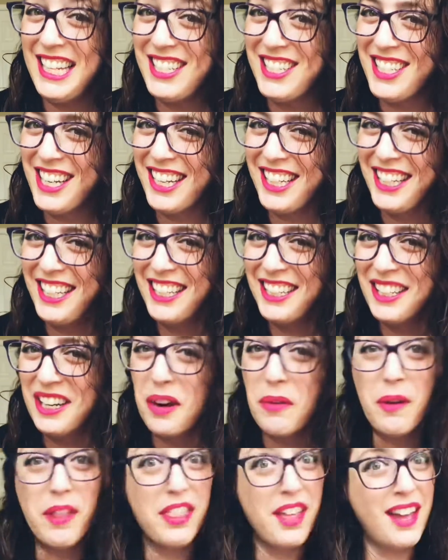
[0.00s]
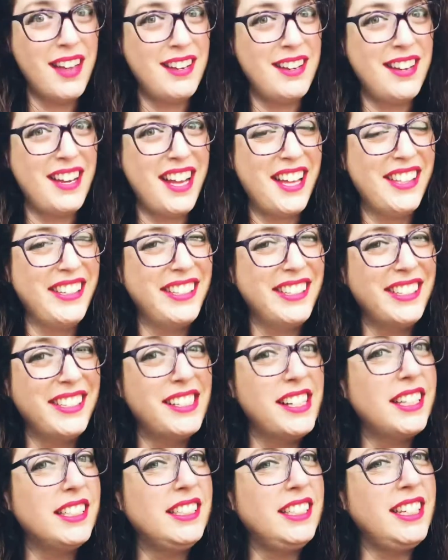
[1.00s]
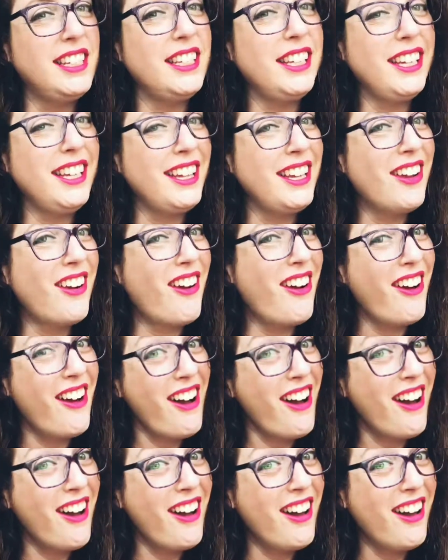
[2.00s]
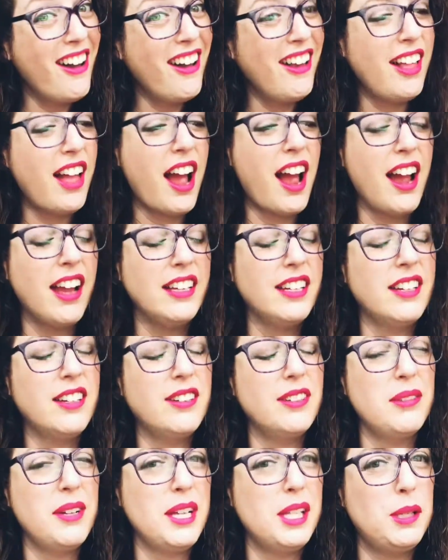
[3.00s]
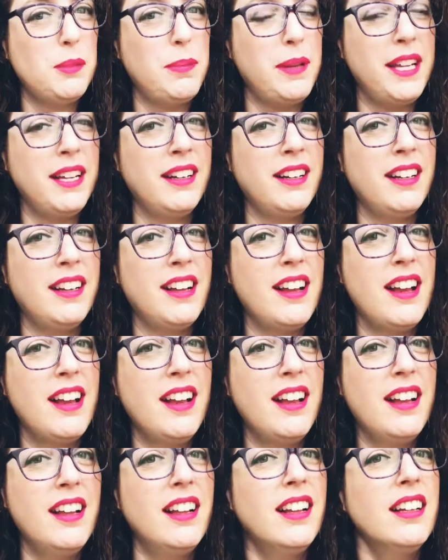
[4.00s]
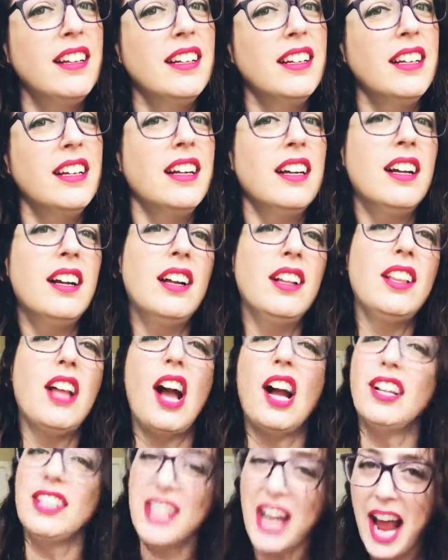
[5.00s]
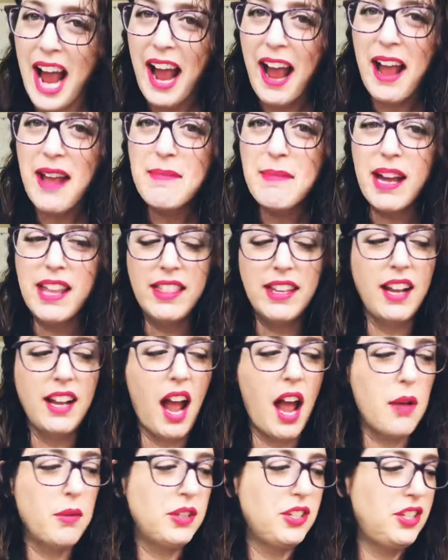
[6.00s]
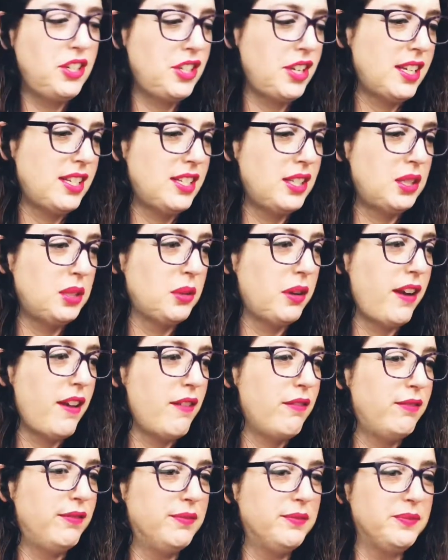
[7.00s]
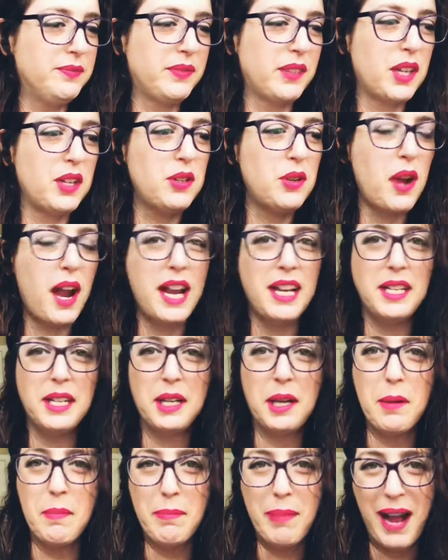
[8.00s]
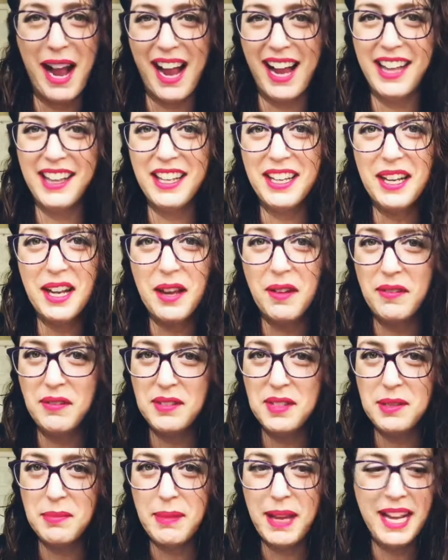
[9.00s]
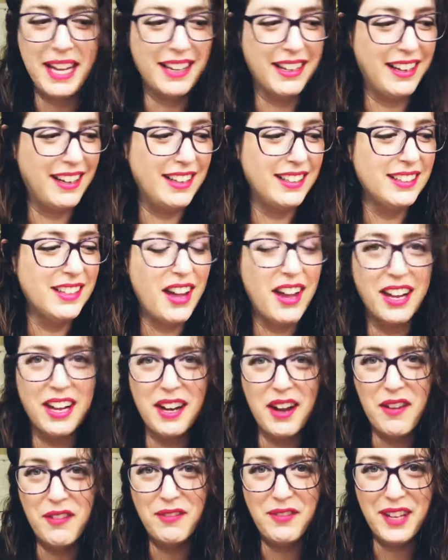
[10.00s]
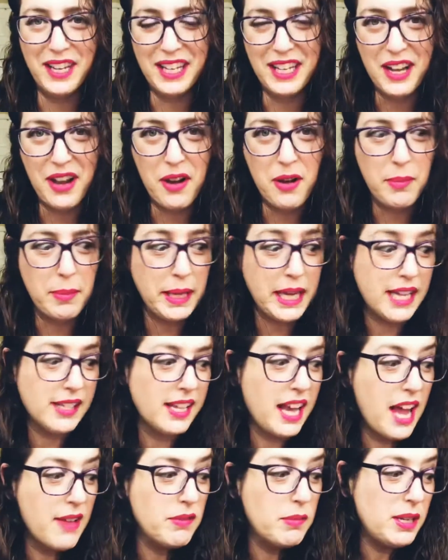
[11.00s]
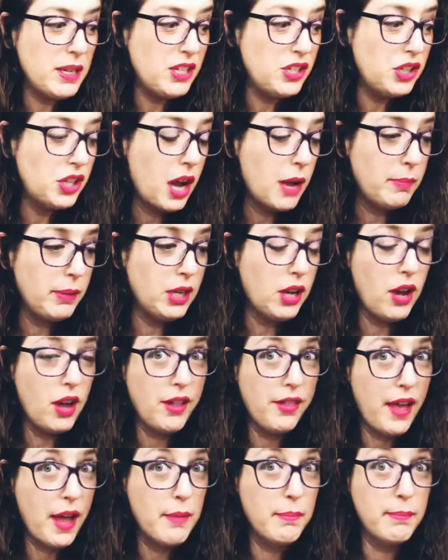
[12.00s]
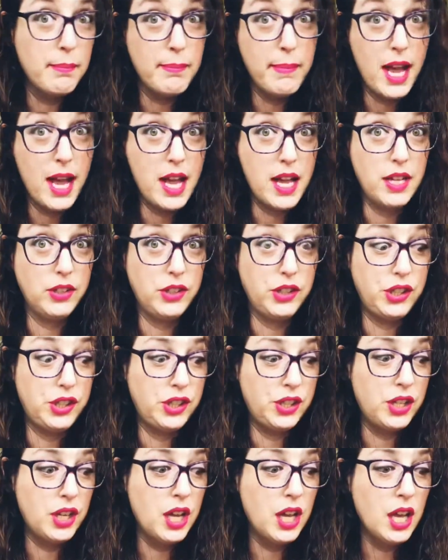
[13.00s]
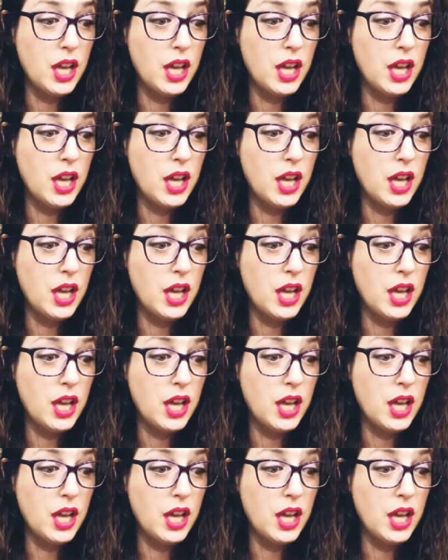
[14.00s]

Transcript: Alicia here with another geeky haul. I know it's been a long time. I think I was just sort of trying to compile enough to make a long enough video because I haven't been shopping all that much